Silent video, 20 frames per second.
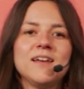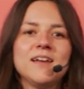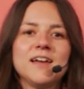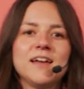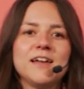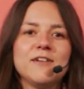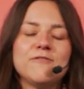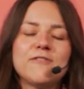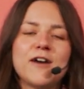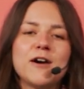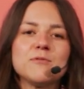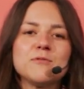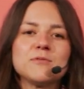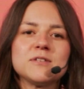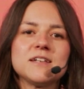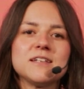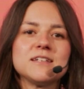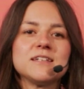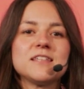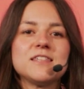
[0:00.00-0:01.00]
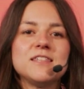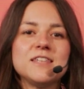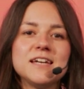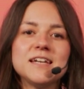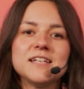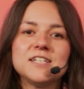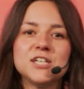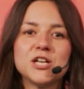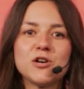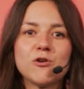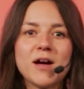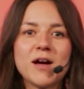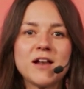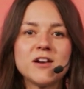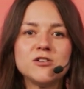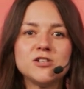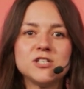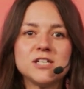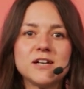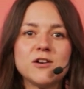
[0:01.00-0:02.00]
He founded
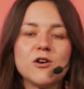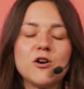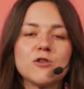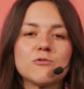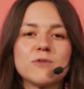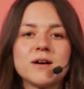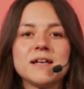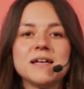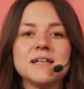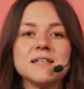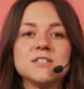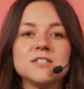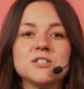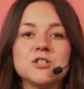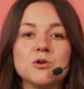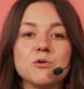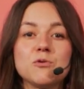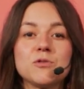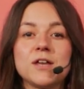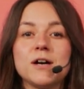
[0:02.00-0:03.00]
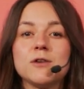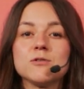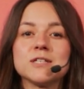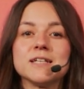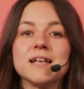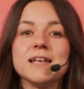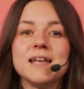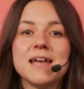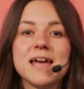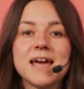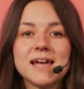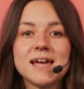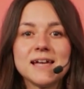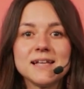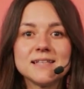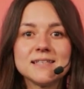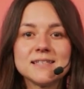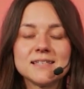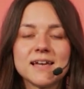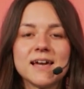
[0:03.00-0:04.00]
ThinkGeoEnergy already in
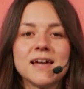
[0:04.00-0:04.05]
2008,